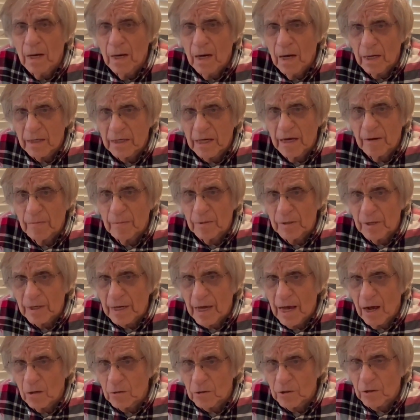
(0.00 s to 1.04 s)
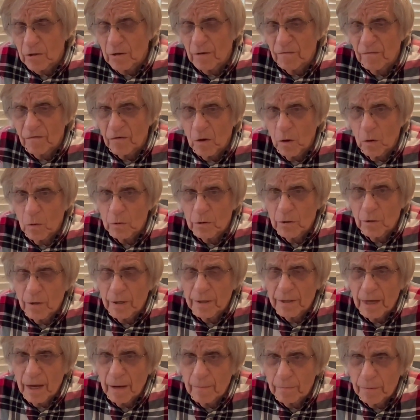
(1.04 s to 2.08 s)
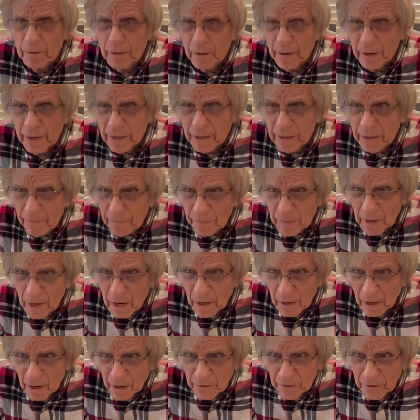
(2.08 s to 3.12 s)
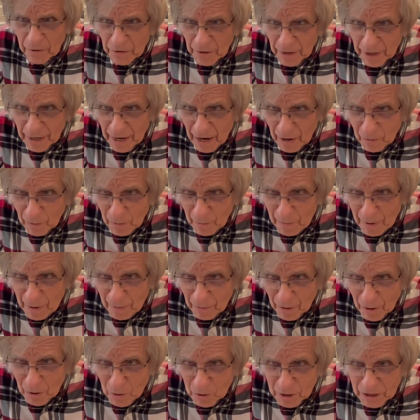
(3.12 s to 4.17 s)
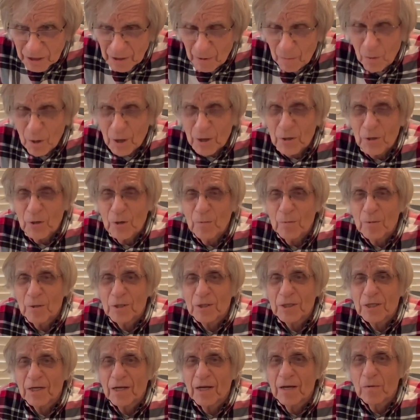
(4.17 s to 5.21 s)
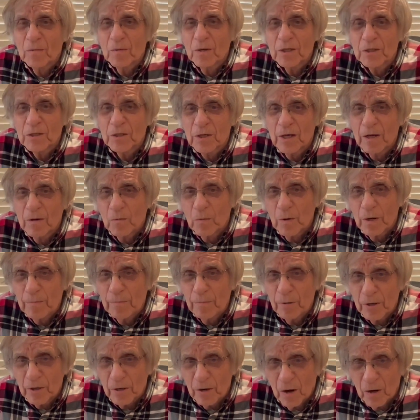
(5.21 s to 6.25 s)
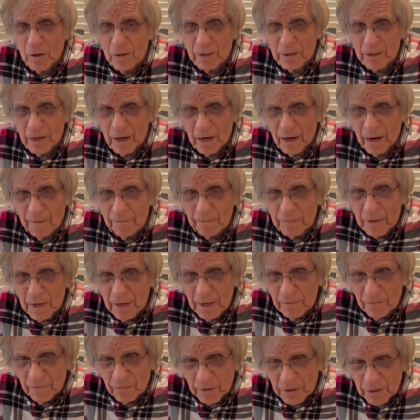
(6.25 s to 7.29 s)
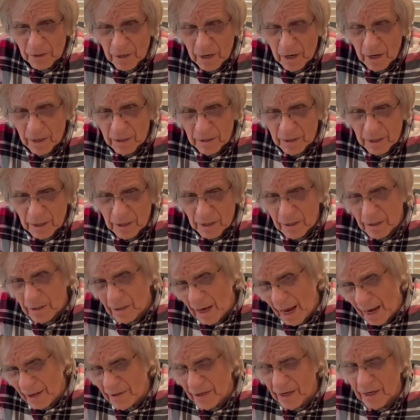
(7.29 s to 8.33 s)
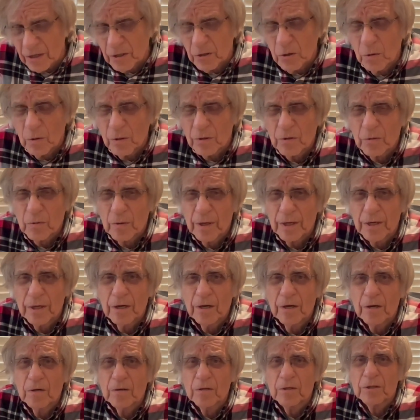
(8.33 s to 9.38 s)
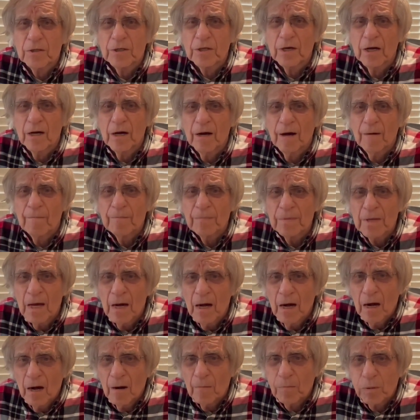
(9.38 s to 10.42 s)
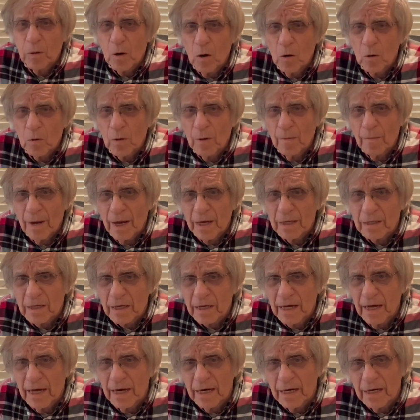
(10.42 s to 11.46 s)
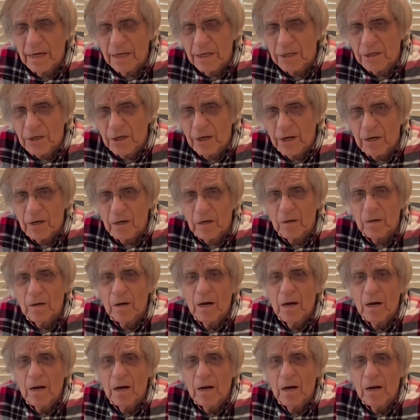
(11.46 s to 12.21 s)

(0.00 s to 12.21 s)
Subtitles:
keeping the council afloat during that period. The other thing I remember somewhat humorously was that we put on, for I think 2 or 3 years, a program at the Kennedy Center,